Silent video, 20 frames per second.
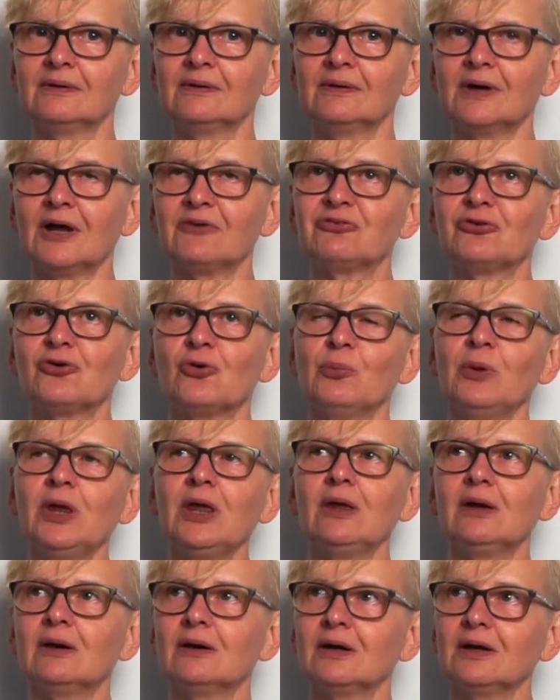And for
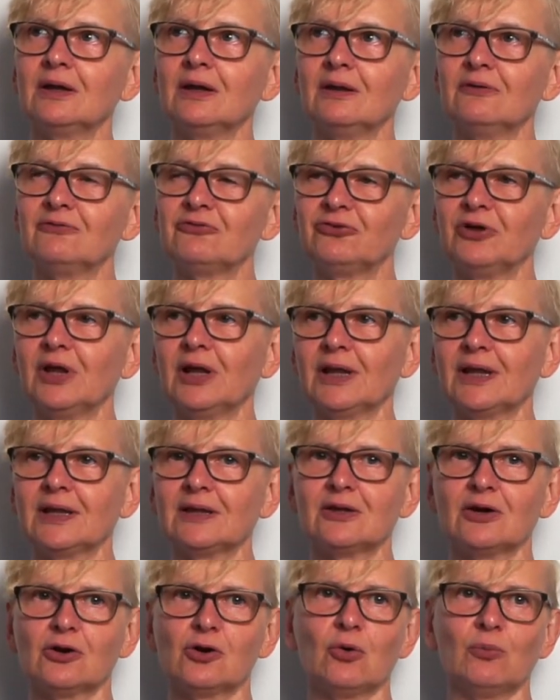me, I feel that
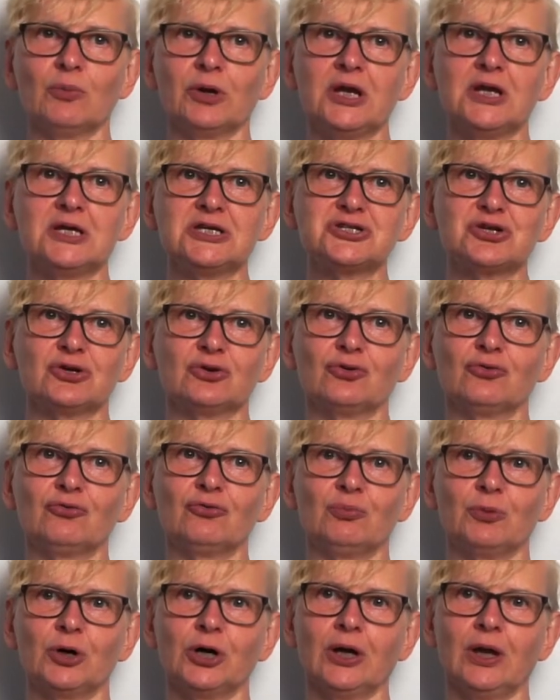the combination of
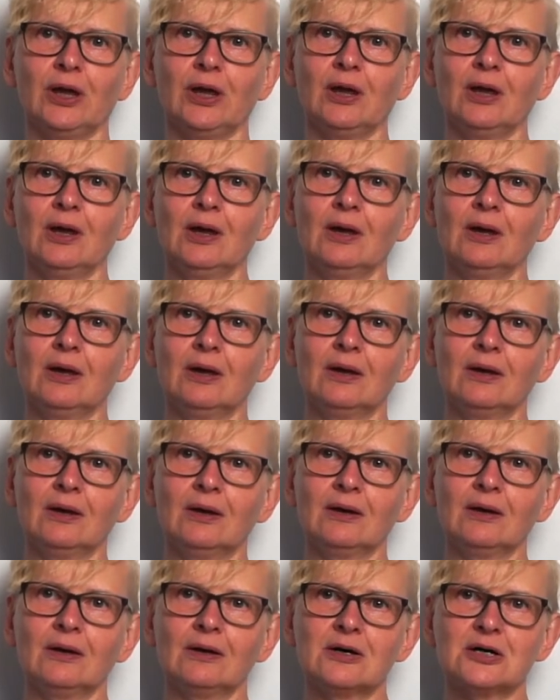my
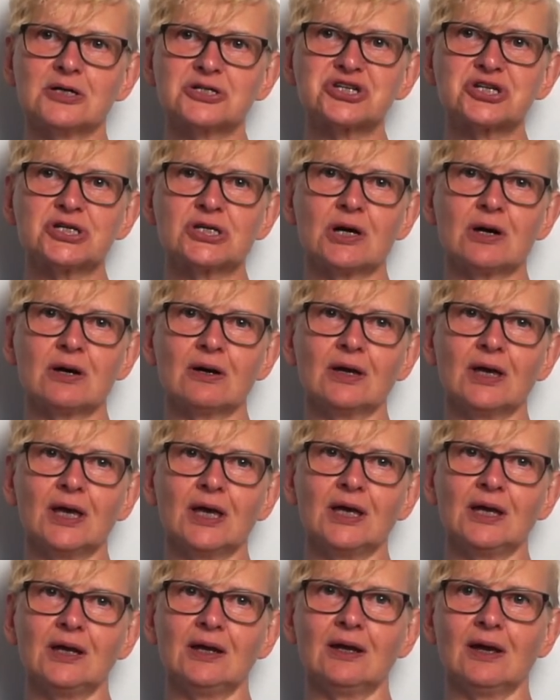asana,
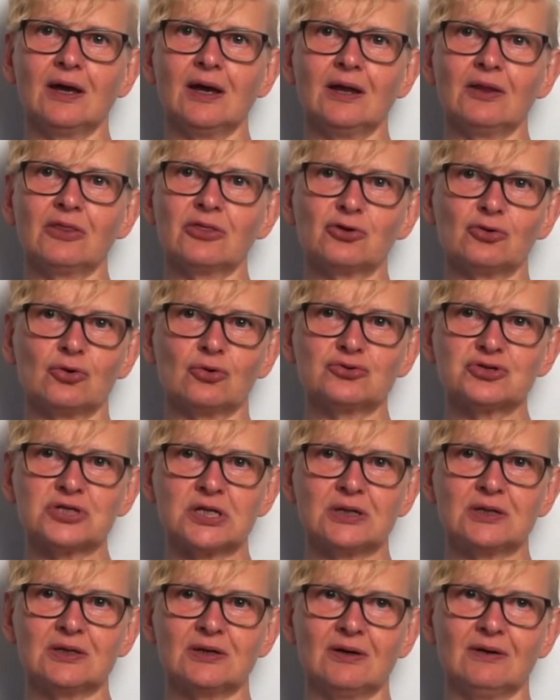head and throat
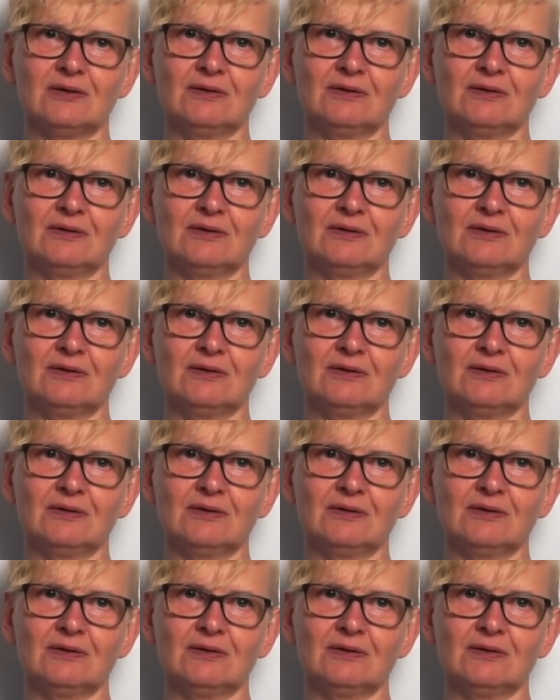center,